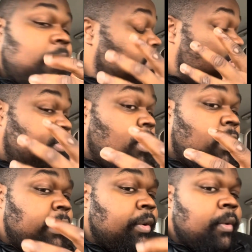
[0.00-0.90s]
I just
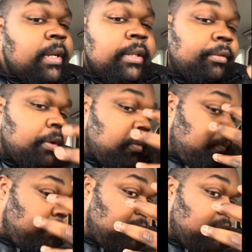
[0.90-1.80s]
started doing this, so
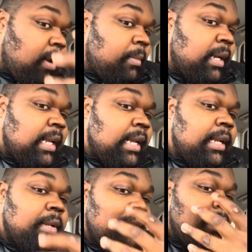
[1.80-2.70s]
it's coming
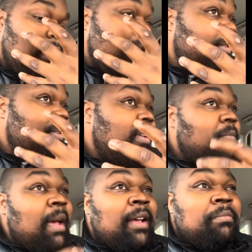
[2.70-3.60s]
in
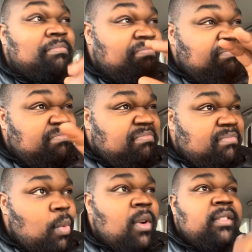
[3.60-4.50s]
about
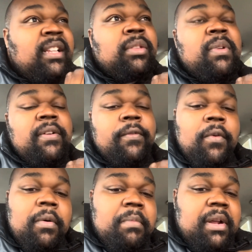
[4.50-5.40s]
I wanna say three or
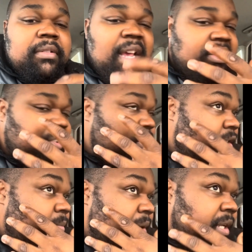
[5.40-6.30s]
four months I
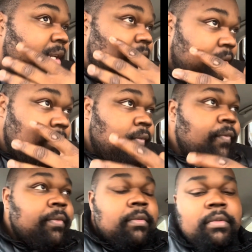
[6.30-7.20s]
should be
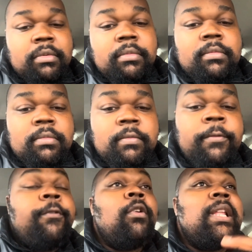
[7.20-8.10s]

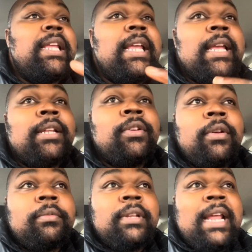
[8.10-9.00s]
fully in, you know
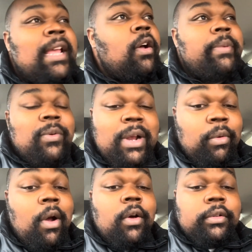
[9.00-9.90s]
what I'm saying? I ain't gonna be Rick
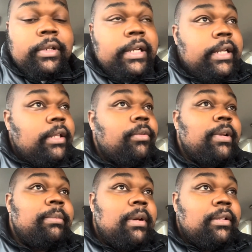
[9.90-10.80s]
Ross in it in
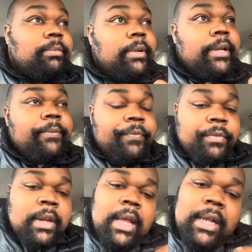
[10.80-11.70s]
three months, but
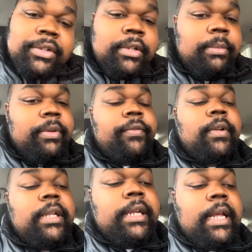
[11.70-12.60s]
I should be
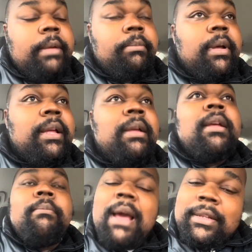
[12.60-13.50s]
fully in. But
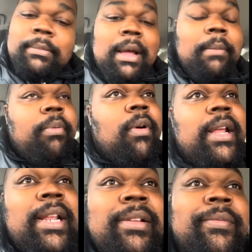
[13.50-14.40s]
back to my
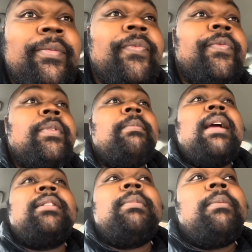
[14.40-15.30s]
point. Back
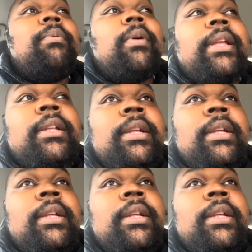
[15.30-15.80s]
to my point.